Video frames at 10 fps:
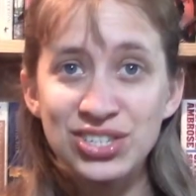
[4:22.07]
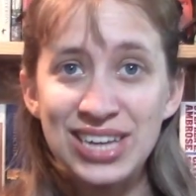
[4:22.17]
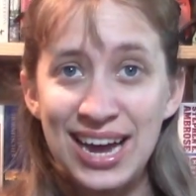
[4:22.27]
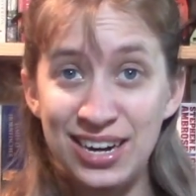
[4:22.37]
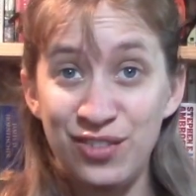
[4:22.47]

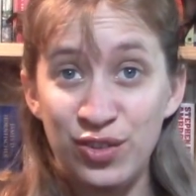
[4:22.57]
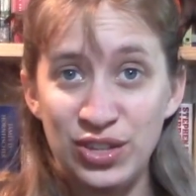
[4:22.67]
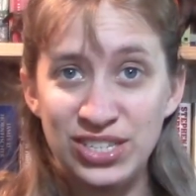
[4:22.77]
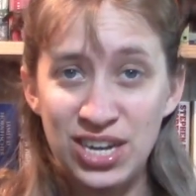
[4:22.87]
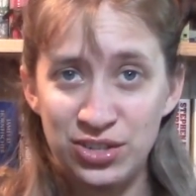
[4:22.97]
headed for the
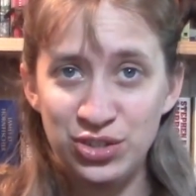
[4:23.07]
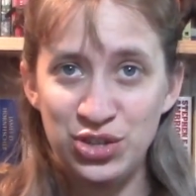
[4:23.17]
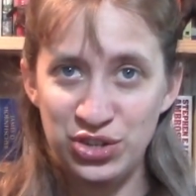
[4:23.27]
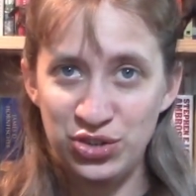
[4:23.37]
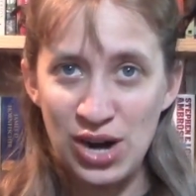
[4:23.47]
tunnel to
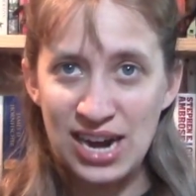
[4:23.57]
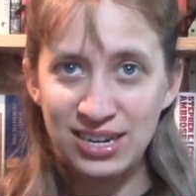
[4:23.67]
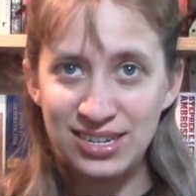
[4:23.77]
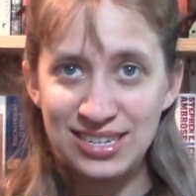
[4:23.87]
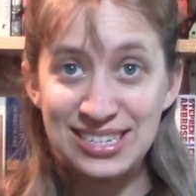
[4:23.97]
the
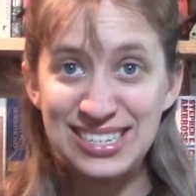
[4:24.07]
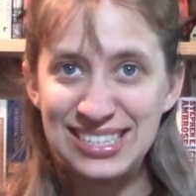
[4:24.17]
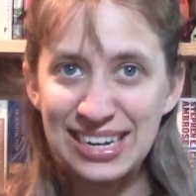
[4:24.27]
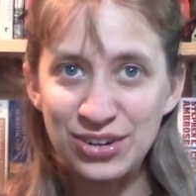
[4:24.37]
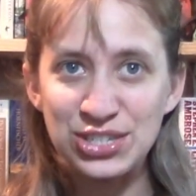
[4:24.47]
track,
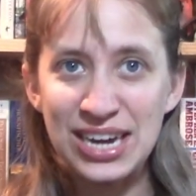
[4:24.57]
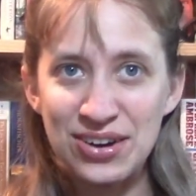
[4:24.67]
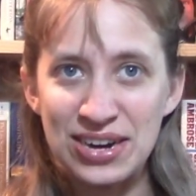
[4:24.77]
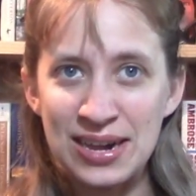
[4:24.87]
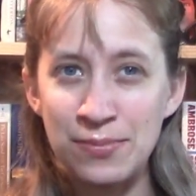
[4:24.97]

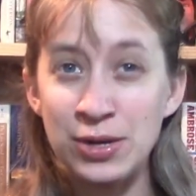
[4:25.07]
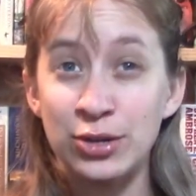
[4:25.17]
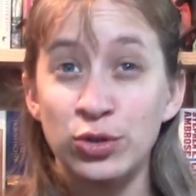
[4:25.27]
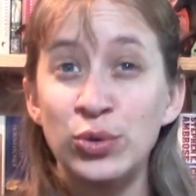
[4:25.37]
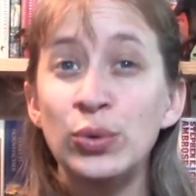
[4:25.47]
Secretariat
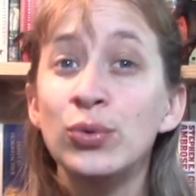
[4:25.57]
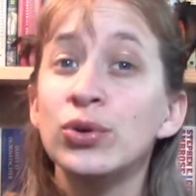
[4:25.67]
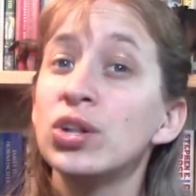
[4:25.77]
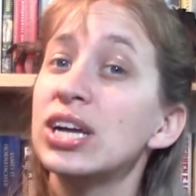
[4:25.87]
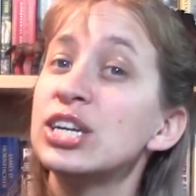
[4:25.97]
appeared
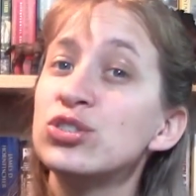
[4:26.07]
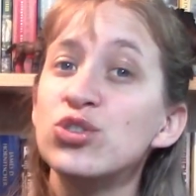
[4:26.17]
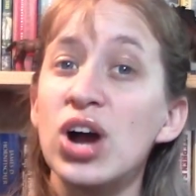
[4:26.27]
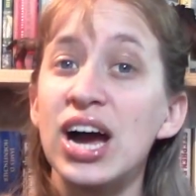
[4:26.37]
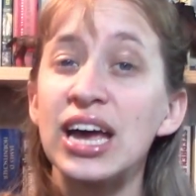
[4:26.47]
cool and
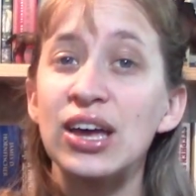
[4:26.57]
dry,